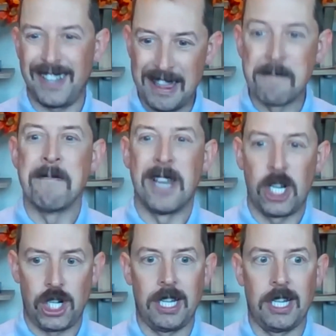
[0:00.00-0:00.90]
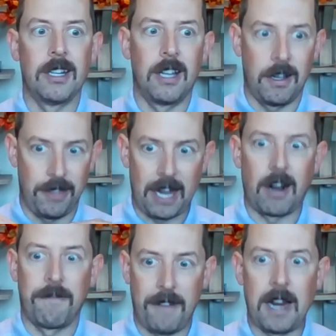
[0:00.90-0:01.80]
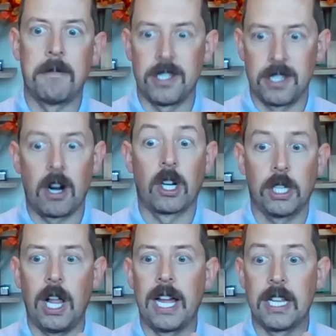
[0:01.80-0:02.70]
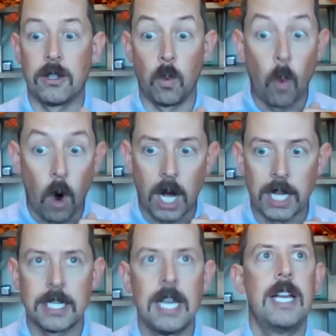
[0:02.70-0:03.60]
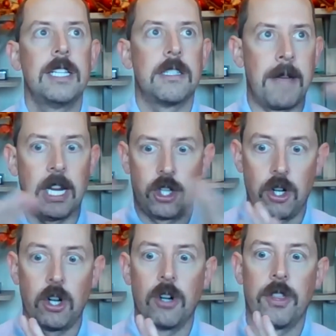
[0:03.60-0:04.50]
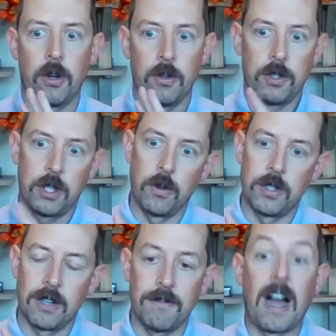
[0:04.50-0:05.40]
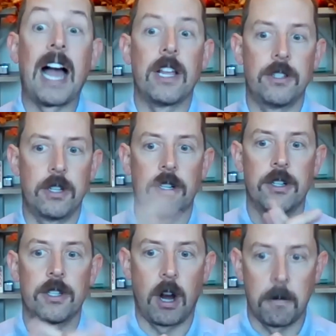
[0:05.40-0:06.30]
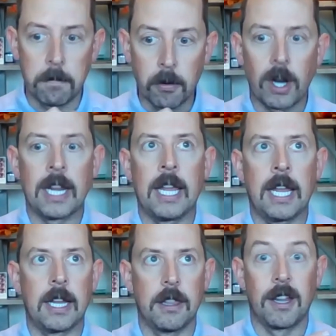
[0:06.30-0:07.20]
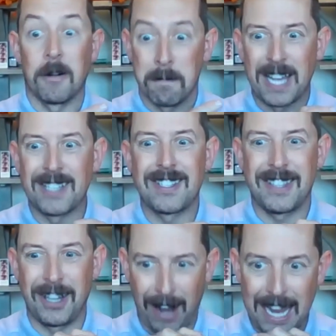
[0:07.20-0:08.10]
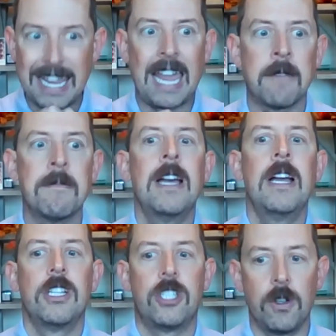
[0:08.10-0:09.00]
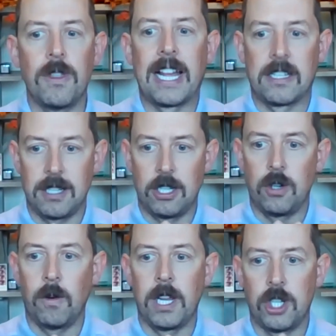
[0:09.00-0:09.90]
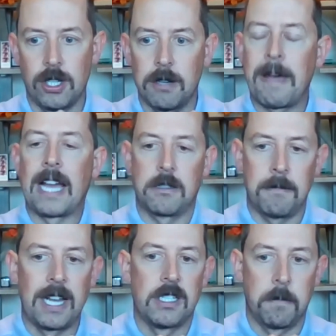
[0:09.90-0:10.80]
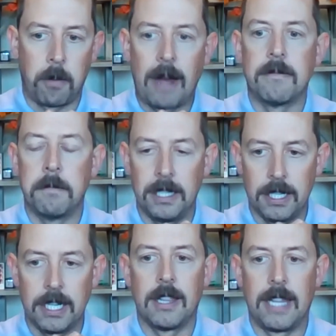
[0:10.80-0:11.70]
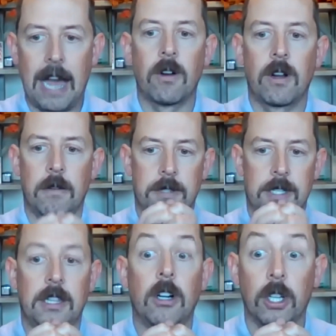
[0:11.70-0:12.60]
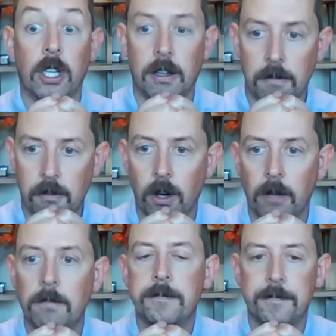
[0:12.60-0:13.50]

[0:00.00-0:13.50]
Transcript: and the mission that our families and our clients want, to make sure those advisors are bringing their best, their A game, to that situation to maximize the probability of the outcomes that they're looking for.